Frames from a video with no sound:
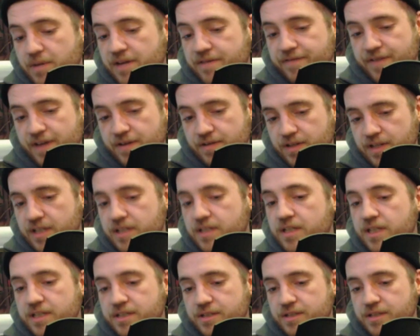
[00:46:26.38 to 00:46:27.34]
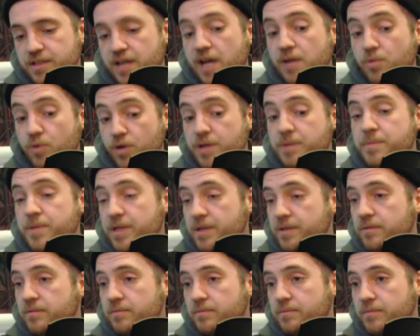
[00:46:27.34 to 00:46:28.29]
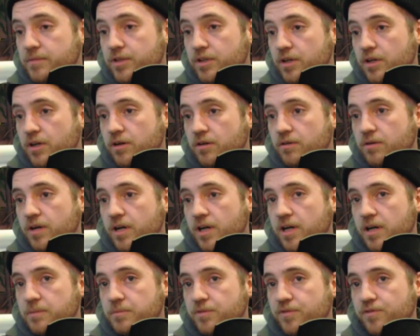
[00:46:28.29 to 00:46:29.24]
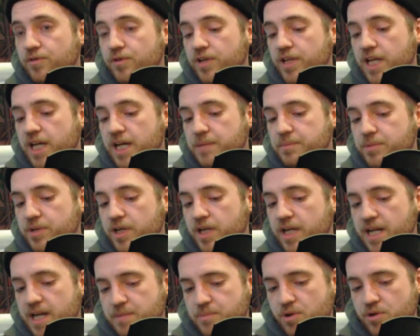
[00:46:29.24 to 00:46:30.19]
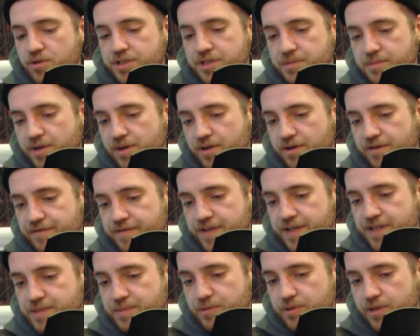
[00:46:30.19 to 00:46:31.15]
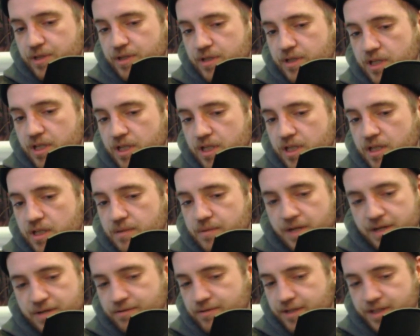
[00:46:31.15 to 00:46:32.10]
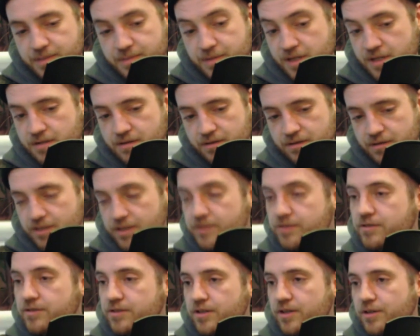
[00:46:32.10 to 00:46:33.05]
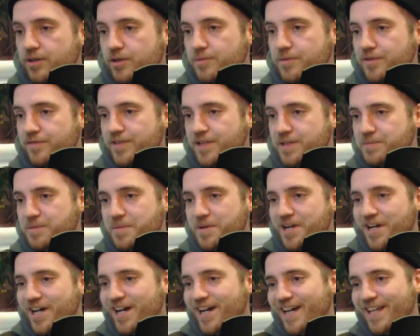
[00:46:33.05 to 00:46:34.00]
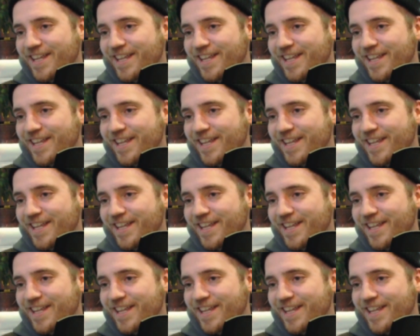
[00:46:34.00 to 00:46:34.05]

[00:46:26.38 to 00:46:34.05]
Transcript: my favorite, like I would have been, before that, and I posted about it on Facebook. I don't expect your listeners to know me on Facebook, but